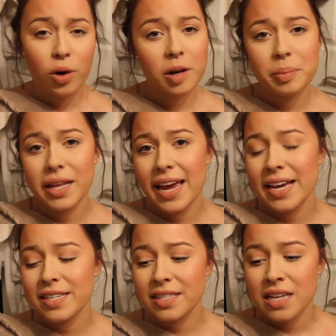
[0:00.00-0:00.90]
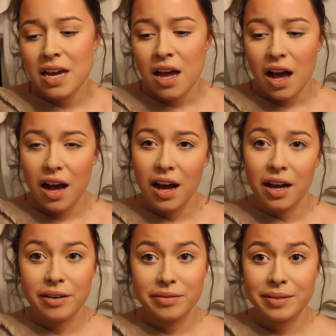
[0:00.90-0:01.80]
workplace,
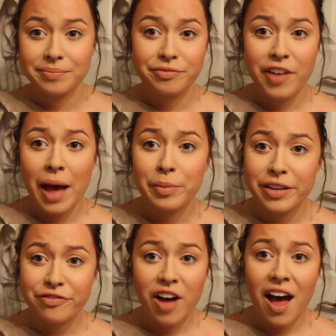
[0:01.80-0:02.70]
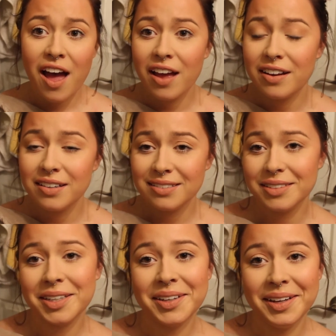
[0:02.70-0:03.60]
family
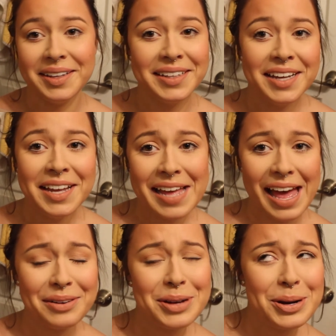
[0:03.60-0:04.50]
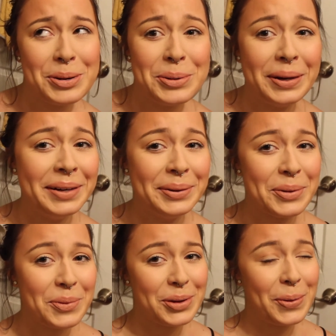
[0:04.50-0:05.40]
fun. I don't know
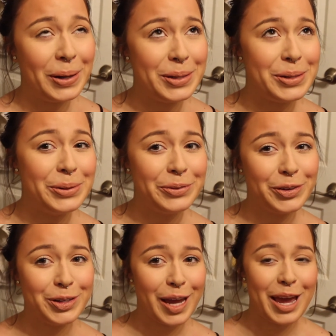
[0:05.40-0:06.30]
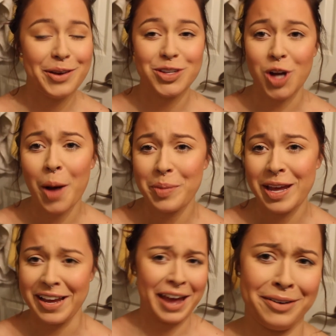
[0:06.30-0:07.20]
what you want to do for your day,
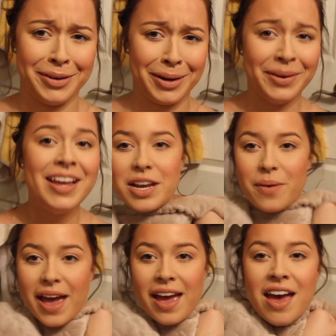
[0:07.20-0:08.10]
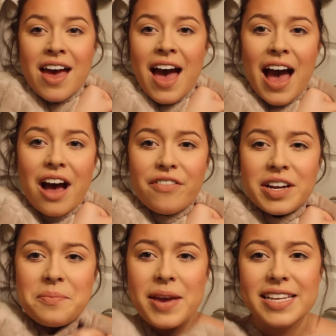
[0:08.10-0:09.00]
shopping, don't know. Anyway, have
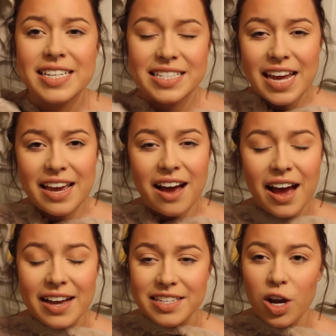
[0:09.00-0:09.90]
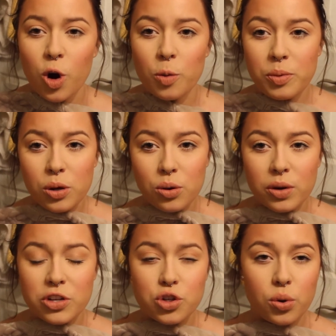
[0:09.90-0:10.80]
an amazing day, guys. I hope you
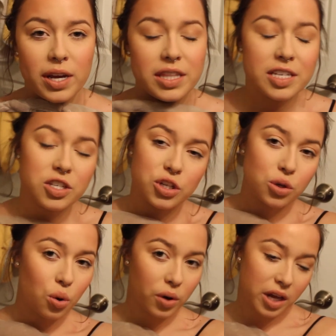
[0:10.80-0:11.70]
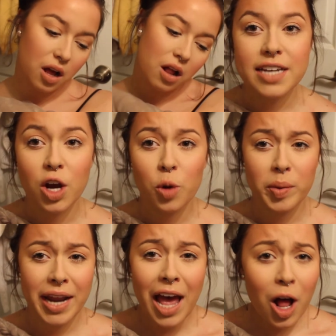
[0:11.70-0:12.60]
enjoyed this tutorial. I hope
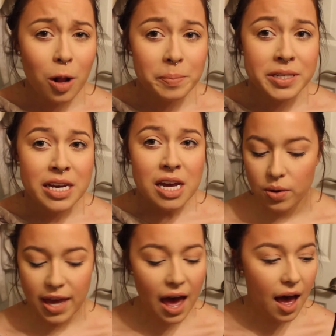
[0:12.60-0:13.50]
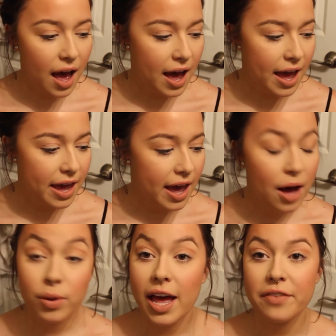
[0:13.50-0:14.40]
it helped. Well, yeah, I
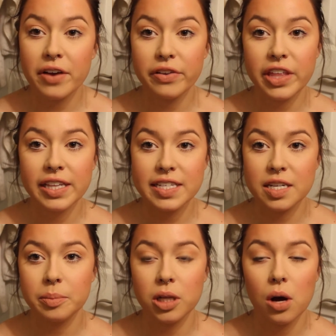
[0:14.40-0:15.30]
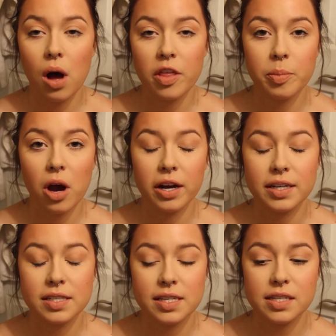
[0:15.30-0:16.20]
will have everything listed below, all the
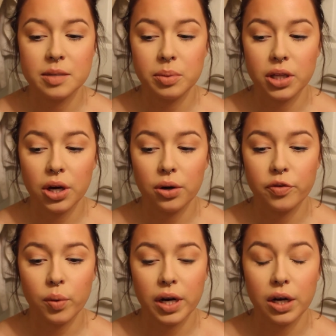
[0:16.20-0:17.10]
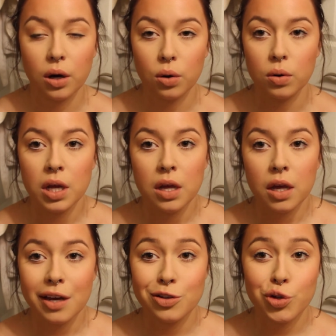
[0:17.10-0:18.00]
products listed below if you want to go
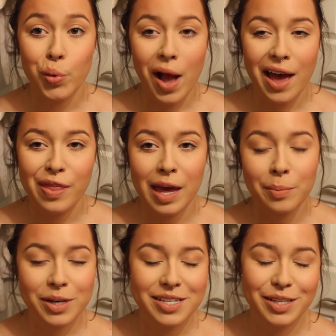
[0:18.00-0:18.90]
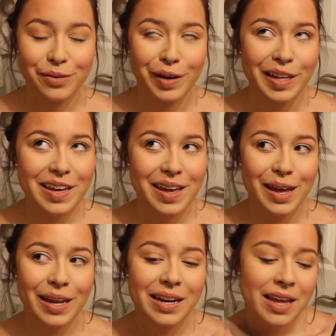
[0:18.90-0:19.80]
and try them because they're really
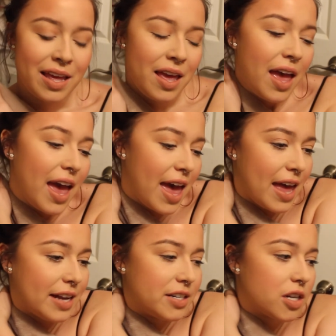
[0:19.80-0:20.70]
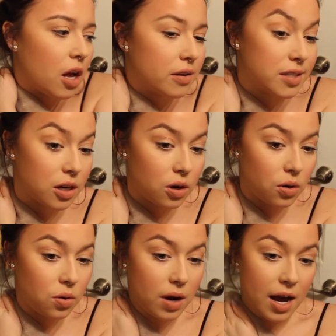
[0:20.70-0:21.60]
good. And
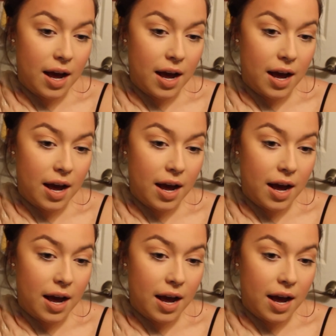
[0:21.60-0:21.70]
also